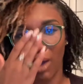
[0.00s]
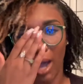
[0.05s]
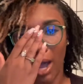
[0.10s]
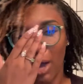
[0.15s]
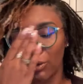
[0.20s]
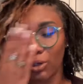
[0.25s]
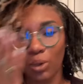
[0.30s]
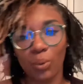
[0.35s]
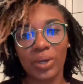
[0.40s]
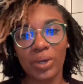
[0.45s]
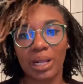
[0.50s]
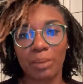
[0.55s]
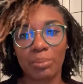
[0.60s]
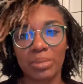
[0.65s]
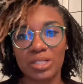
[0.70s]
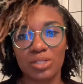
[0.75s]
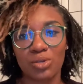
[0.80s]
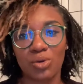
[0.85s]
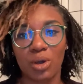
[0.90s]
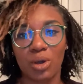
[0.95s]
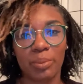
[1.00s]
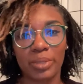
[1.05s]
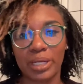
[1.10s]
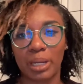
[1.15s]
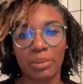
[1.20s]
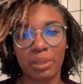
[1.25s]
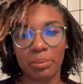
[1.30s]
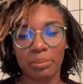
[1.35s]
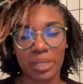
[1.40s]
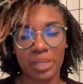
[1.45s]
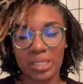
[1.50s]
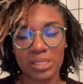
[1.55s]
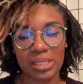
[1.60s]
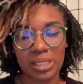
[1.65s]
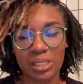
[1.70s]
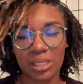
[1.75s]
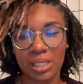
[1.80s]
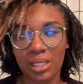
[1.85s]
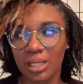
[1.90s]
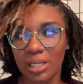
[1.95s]
I don't know what I've been doing, but I've been
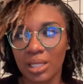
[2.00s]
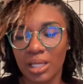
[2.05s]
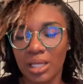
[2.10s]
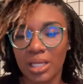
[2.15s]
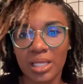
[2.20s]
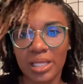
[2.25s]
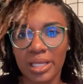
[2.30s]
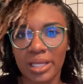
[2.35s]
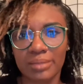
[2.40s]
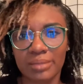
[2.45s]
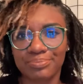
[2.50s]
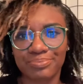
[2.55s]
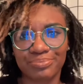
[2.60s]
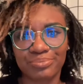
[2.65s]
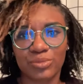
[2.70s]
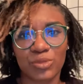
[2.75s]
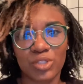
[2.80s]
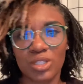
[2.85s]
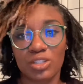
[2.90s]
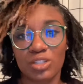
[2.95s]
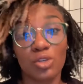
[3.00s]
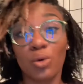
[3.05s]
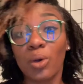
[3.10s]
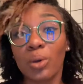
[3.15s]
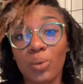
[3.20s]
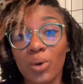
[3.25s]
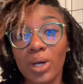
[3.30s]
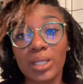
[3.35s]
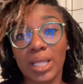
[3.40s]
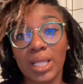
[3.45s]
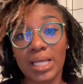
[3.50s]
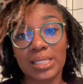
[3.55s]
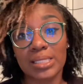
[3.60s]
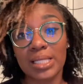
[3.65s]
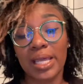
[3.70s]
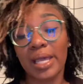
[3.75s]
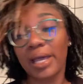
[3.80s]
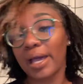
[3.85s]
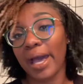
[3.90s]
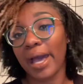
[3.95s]
busy. Doing what? Like I
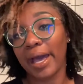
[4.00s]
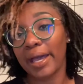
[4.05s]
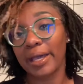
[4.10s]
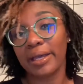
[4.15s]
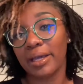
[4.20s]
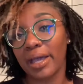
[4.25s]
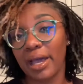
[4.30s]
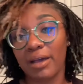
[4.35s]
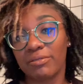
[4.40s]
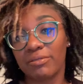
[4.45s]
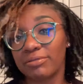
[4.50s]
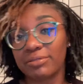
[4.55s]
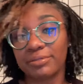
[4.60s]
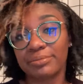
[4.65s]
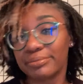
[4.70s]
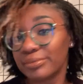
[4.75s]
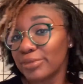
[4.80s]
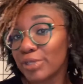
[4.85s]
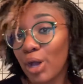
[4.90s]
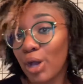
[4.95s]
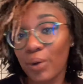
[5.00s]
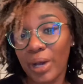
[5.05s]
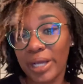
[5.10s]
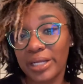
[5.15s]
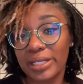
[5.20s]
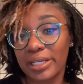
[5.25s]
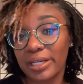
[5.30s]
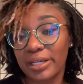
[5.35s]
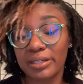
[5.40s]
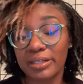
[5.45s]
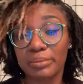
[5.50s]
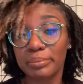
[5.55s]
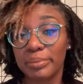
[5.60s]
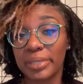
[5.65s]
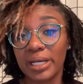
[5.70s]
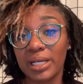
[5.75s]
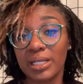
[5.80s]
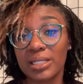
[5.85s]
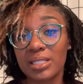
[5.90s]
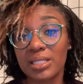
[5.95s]
said, I have no idea,
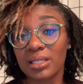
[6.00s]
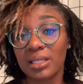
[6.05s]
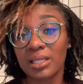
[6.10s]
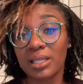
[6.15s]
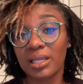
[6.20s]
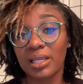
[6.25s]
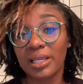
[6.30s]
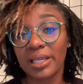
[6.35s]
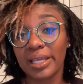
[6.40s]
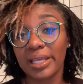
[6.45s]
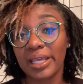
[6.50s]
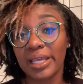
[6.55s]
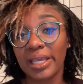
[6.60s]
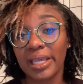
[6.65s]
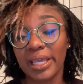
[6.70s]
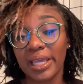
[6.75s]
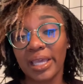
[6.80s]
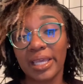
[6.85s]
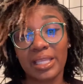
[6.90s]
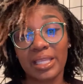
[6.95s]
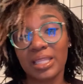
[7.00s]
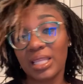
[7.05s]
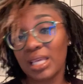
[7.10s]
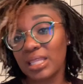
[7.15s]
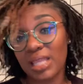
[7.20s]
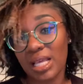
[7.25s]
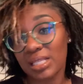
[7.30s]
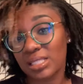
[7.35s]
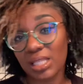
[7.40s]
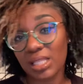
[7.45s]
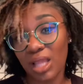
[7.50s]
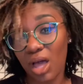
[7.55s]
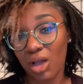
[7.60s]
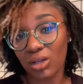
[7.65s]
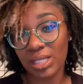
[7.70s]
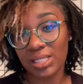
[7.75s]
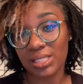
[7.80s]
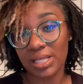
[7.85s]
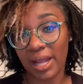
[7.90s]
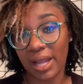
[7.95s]
but that's the
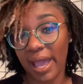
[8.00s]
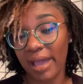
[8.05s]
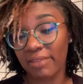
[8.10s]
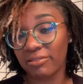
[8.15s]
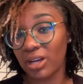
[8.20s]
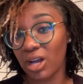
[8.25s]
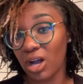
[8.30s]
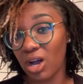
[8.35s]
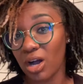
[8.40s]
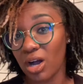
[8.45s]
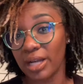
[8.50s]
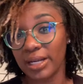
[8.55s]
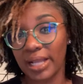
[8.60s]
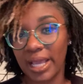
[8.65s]
longest that I have gone.